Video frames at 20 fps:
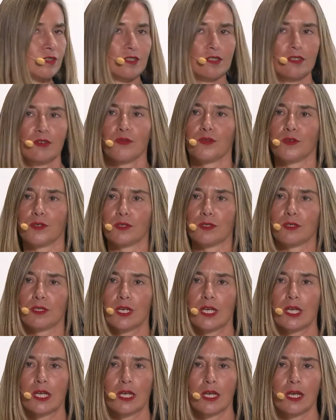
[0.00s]
is different.
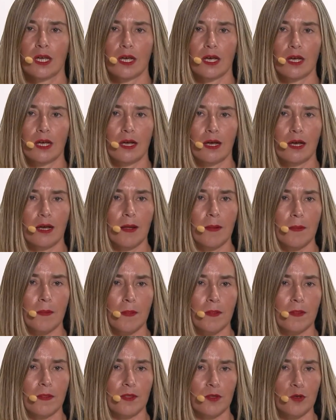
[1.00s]

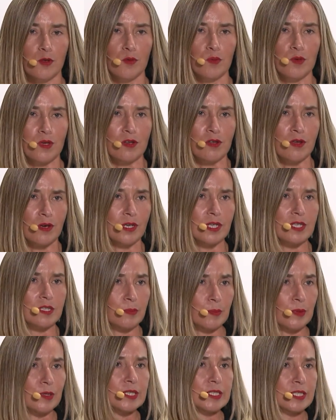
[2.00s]
The European Union is a
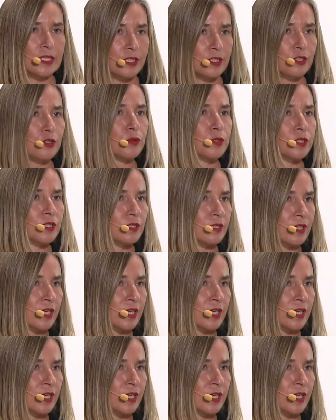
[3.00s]
political union,